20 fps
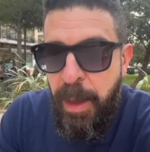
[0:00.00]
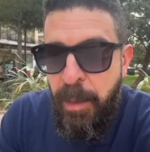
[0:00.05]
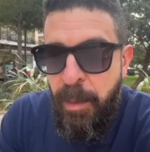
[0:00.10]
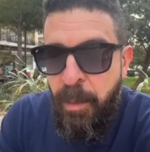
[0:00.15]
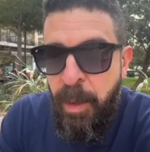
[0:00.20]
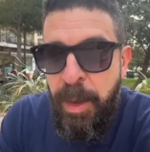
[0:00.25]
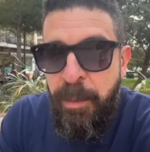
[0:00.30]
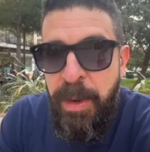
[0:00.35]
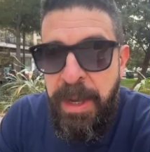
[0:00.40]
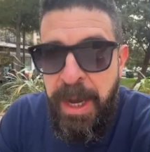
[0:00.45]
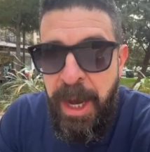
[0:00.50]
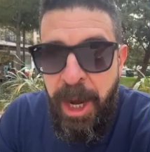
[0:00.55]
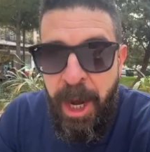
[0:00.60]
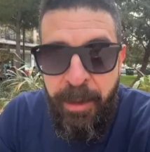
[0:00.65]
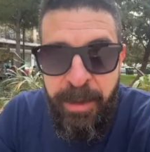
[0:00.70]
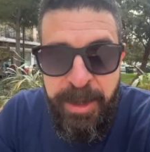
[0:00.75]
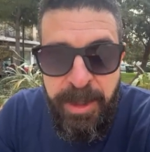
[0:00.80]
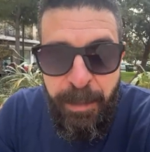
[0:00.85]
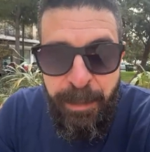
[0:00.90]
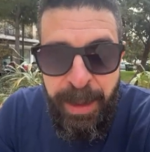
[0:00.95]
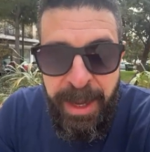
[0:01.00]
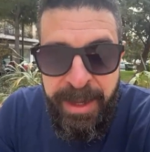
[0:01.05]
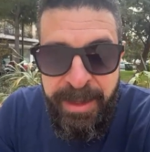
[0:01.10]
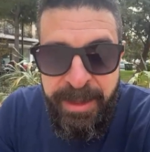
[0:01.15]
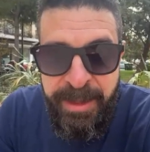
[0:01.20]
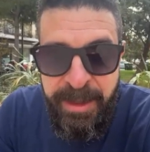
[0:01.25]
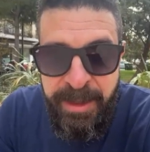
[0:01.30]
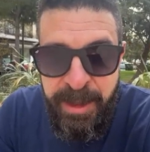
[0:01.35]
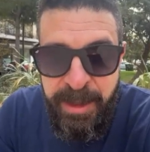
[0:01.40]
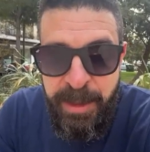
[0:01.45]
when we got our
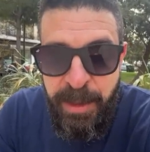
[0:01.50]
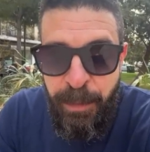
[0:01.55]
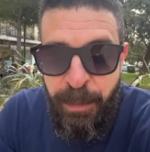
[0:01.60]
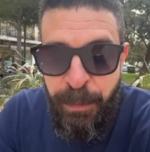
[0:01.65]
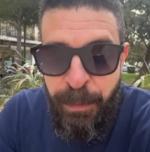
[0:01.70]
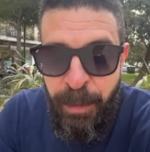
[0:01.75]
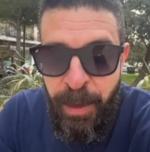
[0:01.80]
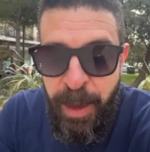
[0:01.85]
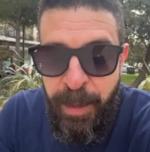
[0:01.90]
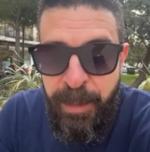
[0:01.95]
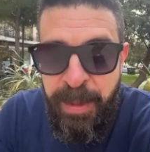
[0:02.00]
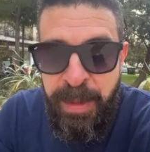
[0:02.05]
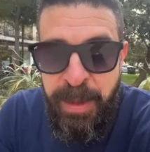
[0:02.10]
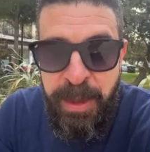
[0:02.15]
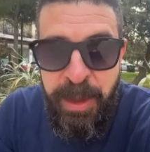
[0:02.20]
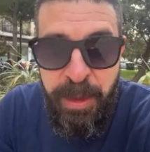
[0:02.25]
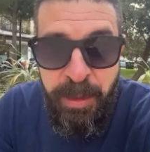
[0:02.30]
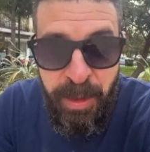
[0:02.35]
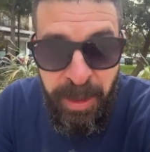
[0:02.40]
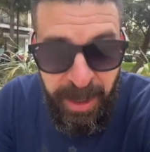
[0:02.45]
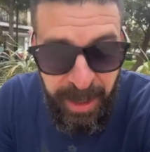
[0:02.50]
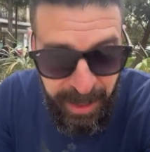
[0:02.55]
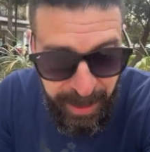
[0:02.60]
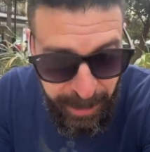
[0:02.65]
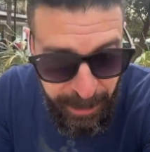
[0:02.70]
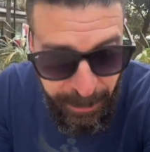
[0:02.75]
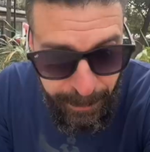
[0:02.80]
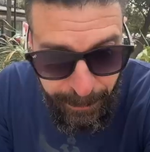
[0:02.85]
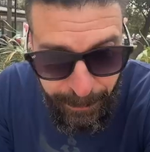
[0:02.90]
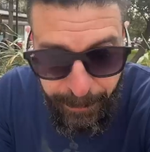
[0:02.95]
independence from the
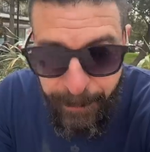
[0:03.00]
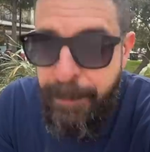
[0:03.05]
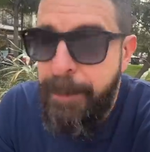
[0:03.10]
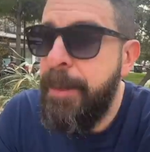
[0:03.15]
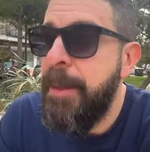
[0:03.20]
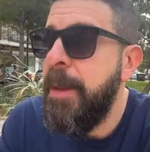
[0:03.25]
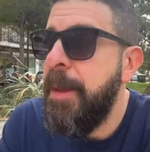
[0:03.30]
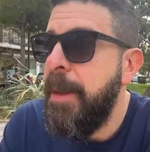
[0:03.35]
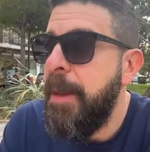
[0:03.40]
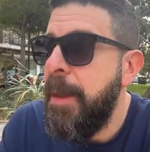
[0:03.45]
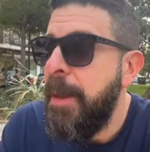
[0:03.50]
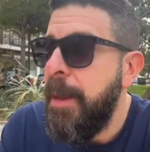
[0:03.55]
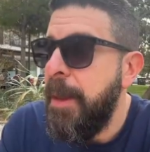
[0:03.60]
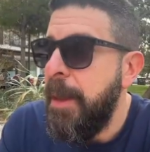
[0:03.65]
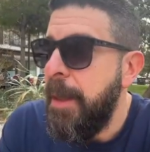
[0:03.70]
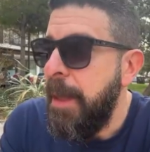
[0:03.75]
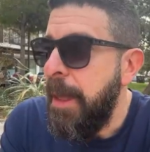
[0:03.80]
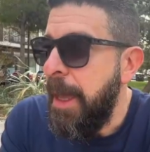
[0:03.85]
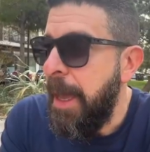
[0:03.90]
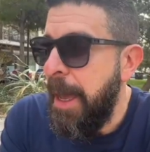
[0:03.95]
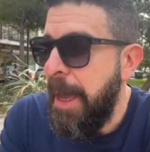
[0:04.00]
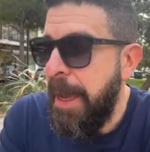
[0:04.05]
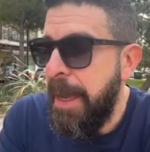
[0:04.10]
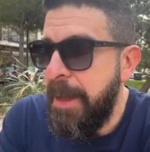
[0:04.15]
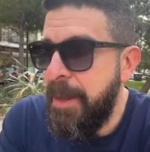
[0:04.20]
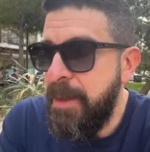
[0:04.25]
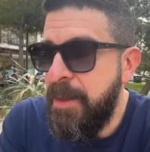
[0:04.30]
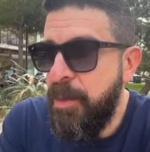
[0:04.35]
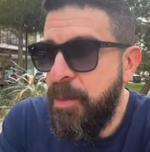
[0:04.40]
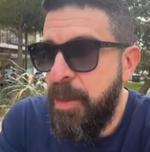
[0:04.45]
UK,
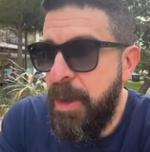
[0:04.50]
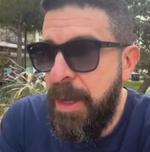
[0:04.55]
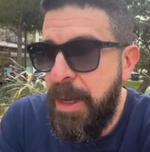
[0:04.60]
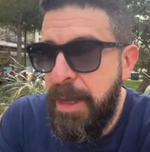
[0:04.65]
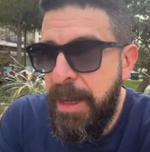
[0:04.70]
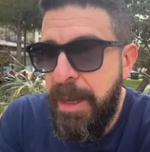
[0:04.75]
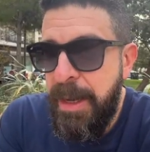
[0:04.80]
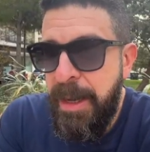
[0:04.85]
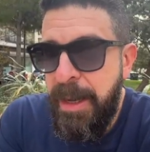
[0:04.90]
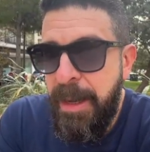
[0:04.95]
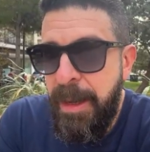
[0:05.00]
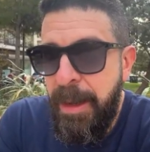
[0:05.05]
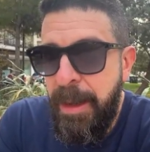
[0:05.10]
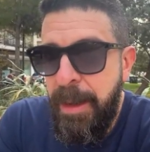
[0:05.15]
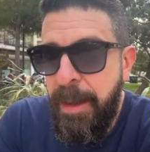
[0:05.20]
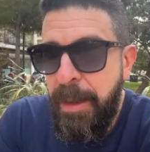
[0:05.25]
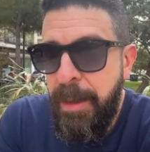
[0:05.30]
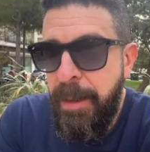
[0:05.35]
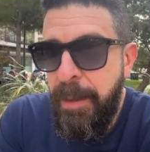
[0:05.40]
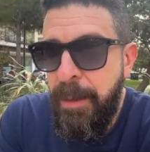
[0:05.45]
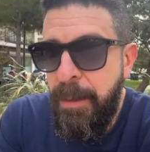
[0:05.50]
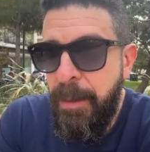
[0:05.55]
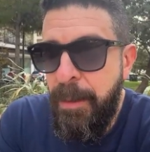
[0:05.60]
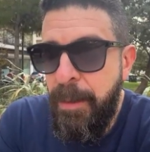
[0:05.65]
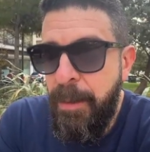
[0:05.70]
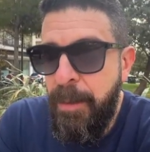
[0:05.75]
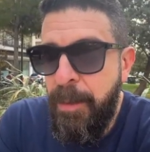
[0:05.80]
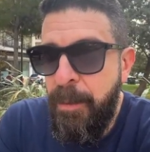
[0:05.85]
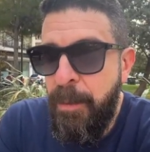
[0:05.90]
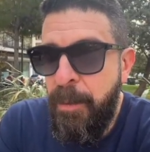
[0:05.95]
and we uh,
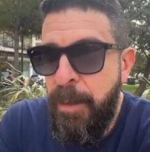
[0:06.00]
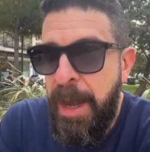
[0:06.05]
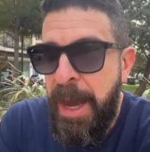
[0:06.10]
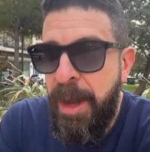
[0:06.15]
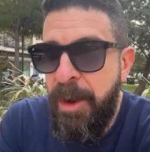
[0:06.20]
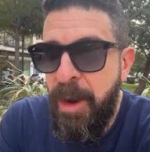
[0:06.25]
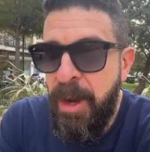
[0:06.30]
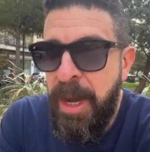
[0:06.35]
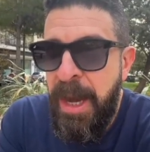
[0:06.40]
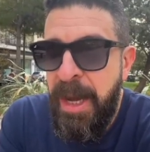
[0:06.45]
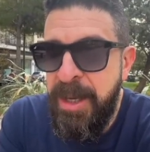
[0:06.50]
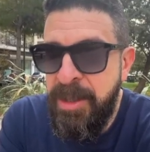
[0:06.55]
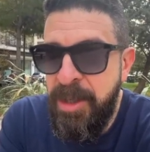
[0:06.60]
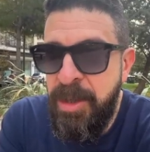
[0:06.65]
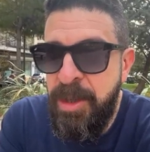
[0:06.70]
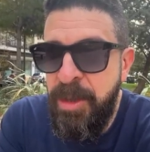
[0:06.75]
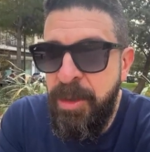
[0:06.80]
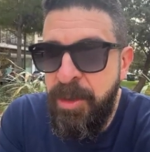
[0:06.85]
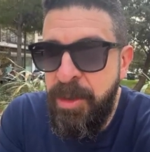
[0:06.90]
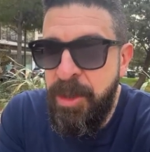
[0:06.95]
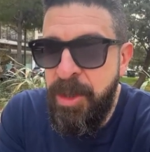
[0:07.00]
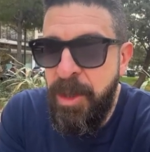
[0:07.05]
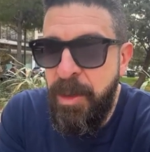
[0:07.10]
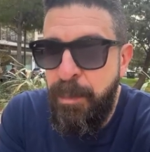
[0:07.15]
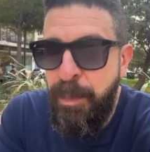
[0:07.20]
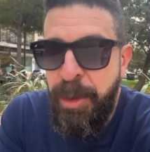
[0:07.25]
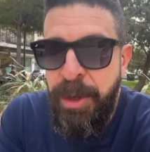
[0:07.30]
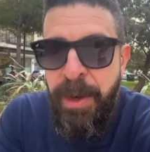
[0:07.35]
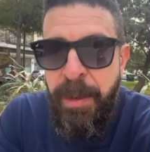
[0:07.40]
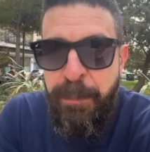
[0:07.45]
we had our constitution
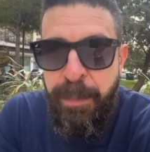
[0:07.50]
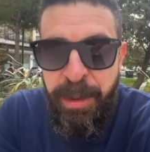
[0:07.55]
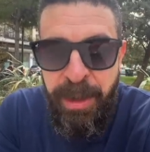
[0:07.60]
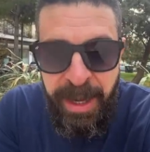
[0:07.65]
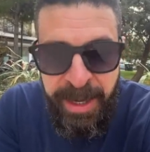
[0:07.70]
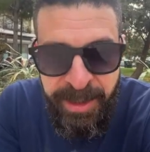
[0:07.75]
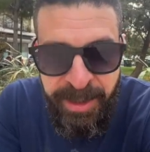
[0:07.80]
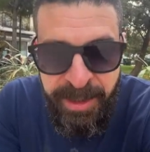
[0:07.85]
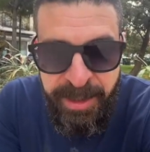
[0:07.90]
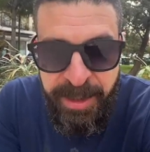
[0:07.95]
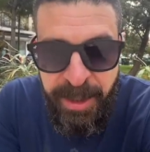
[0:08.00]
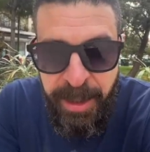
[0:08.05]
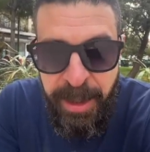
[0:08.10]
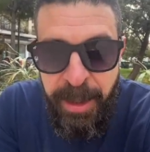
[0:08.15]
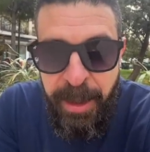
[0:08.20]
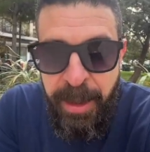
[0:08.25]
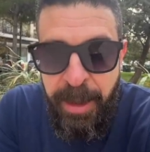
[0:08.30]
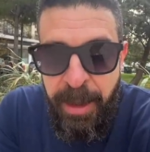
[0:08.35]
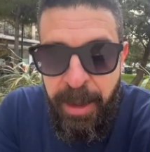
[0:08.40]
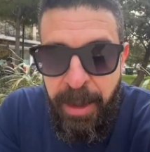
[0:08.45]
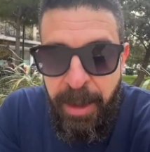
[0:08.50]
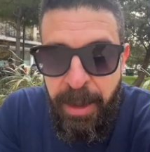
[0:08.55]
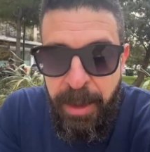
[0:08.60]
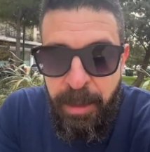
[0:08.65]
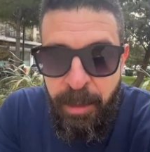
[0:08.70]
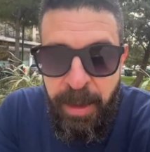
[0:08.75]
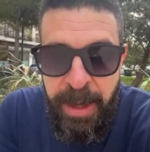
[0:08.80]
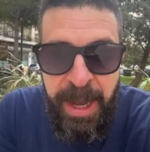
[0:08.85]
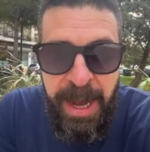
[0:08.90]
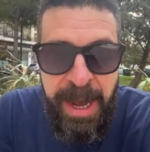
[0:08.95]
put in place.
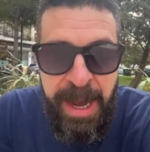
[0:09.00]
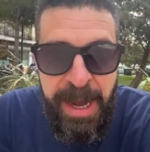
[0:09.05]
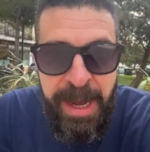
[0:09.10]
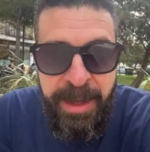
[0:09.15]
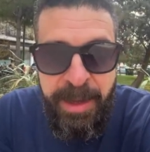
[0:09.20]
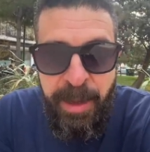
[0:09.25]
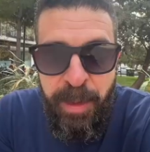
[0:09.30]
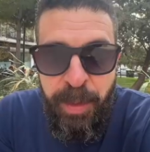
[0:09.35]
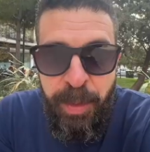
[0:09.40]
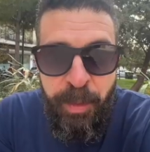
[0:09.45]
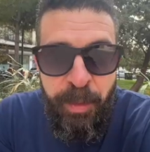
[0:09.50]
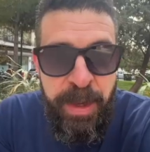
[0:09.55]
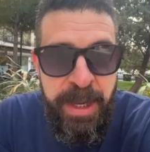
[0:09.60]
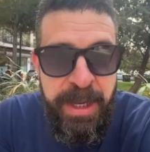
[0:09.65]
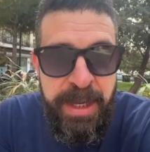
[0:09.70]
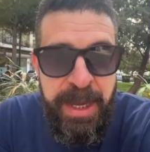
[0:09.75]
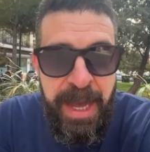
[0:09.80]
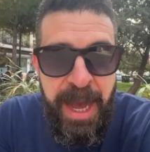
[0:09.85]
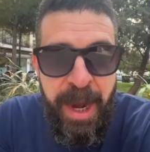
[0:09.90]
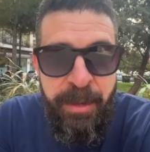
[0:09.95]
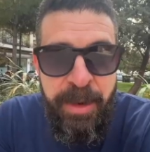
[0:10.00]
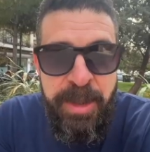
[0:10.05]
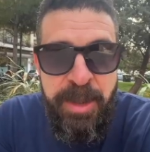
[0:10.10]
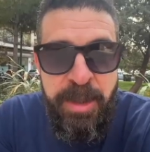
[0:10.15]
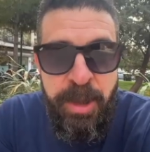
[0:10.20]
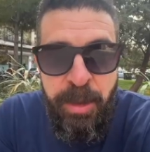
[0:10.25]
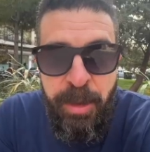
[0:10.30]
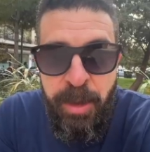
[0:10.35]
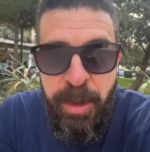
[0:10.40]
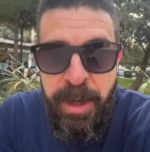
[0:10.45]
We had three
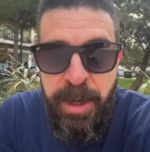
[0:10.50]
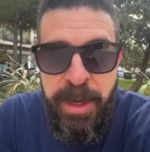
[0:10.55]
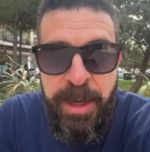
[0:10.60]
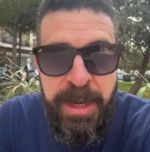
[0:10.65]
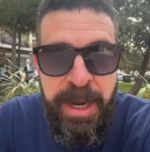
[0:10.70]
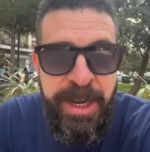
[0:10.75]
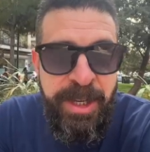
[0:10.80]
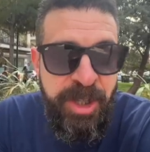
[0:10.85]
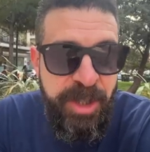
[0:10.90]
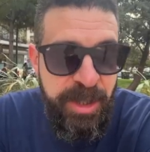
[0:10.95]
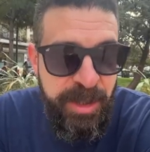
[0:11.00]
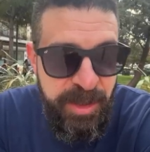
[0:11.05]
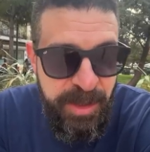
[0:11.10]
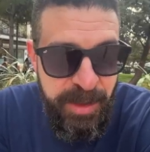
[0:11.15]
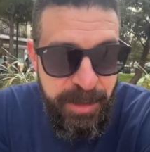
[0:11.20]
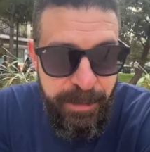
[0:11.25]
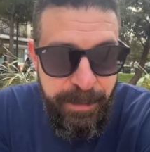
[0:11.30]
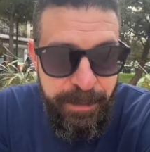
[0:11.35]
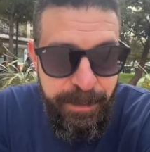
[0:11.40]
guarantor nations